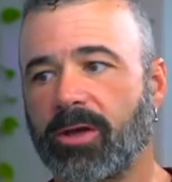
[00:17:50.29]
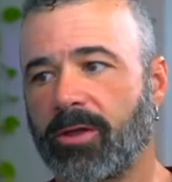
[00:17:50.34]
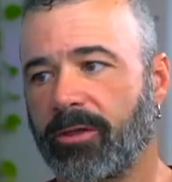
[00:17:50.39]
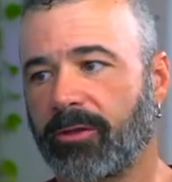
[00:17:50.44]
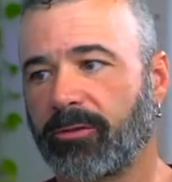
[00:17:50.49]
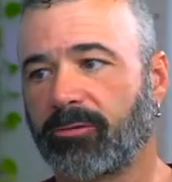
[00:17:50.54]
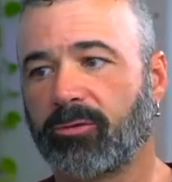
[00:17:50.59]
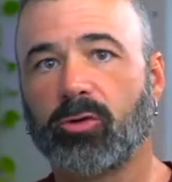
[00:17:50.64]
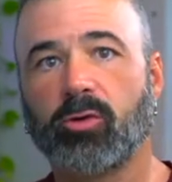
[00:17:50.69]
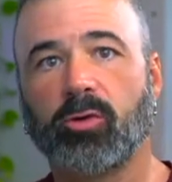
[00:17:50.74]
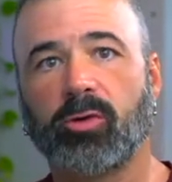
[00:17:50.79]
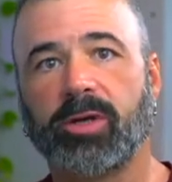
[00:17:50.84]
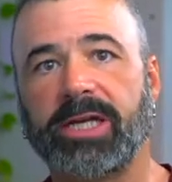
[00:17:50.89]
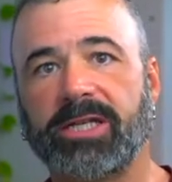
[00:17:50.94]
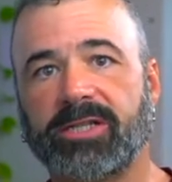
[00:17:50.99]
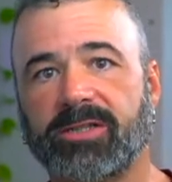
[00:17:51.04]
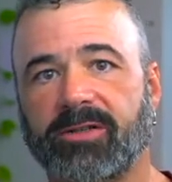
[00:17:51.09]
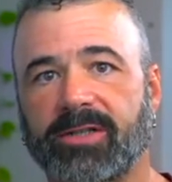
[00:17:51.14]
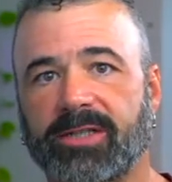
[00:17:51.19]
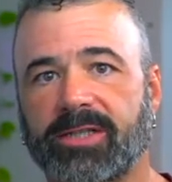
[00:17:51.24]
through
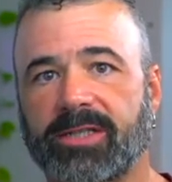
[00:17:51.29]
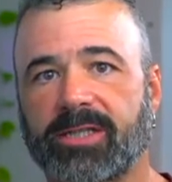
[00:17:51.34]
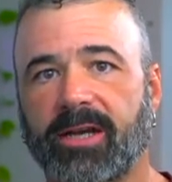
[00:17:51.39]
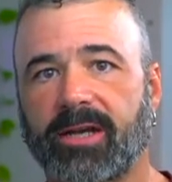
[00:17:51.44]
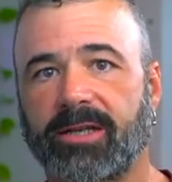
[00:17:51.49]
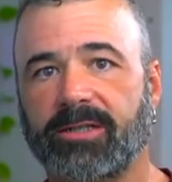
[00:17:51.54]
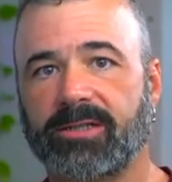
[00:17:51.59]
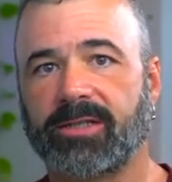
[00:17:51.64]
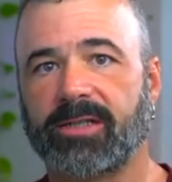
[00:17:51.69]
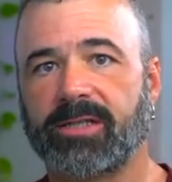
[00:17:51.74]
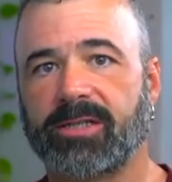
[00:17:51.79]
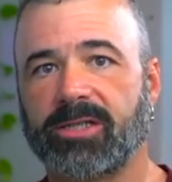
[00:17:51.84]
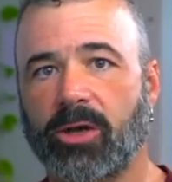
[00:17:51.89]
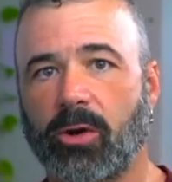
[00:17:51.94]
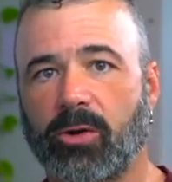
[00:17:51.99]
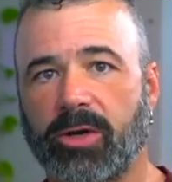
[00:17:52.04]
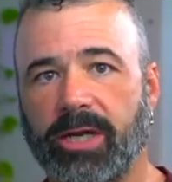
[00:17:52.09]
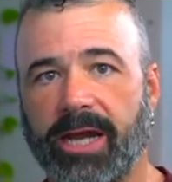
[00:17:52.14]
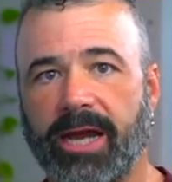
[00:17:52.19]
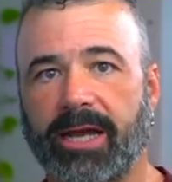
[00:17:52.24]
each of the signs of the
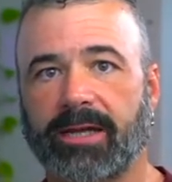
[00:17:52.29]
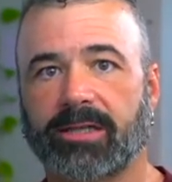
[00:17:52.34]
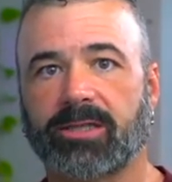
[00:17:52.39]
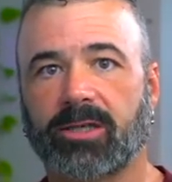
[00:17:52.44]
zodiac.